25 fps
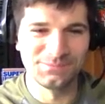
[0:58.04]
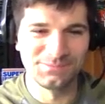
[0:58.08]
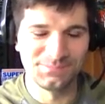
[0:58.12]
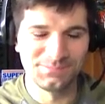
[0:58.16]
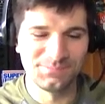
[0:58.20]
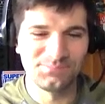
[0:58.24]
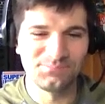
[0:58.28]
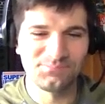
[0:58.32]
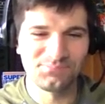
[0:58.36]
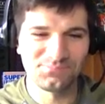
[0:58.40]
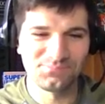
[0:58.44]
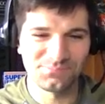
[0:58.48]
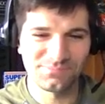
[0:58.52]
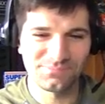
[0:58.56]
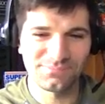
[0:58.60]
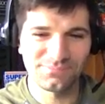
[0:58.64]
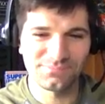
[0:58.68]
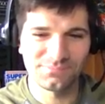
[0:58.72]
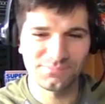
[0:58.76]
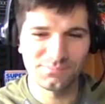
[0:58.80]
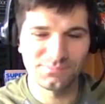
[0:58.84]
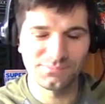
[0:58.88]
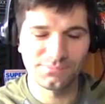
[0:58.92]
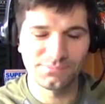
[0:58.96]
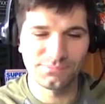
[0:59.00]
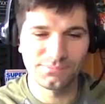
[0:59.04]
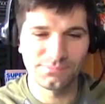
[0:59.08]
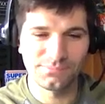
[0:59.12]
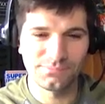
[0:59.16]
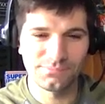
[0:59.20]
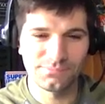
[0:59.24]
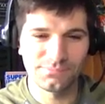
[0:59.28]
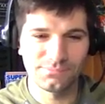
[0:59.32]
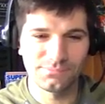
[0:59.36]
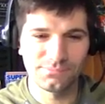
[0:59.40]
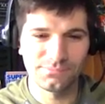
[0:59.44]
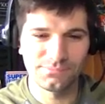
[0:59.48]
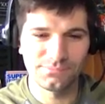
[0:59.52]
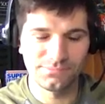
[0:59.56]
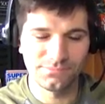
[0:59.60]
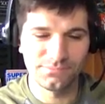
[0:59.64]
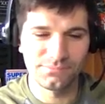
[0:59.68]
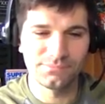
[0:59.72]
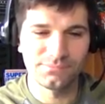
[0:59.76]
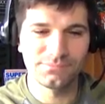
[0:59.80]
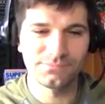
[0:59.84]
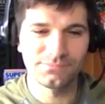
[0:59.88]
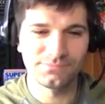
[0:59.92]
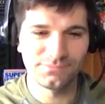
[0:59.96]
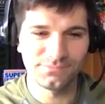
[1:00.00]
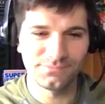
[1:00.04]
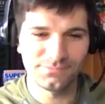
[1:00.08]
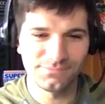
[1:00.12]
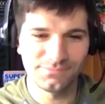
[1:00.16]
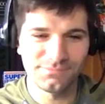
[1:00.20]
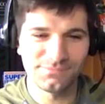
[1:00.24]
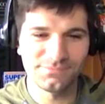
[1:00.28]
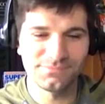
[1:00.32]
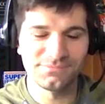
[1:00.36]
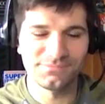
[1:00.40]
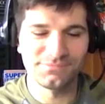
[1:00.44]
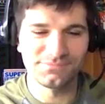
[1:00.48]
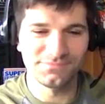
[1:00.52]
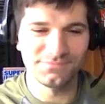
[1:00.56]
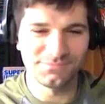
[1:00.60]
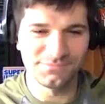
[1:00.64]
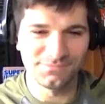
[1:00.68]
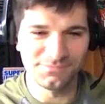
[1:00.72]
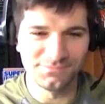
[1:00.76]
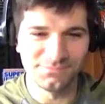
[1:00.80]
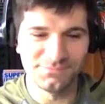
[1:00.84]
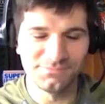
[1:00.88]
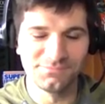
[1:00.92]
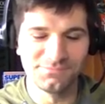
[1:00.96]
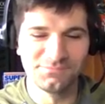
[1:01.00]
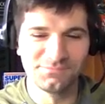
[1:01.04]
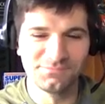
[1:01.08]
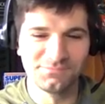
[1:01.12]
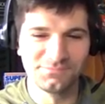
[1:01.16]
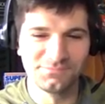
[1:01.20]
[no speech]